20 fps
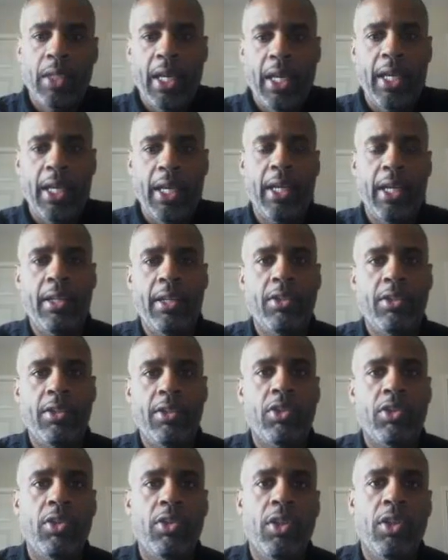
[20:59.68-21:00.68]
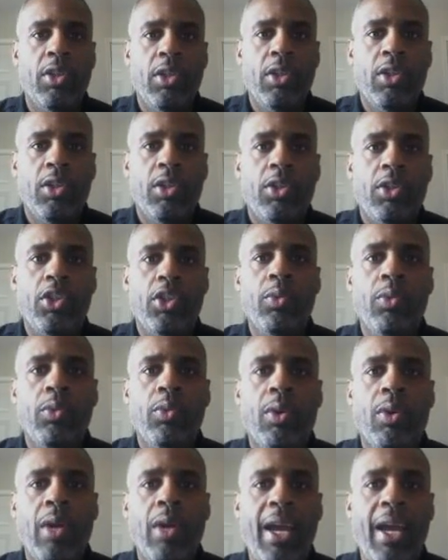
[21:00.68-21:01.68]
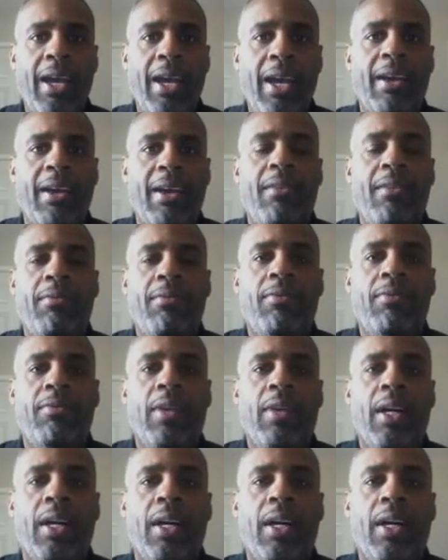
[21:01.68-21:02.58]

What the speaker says: and you will have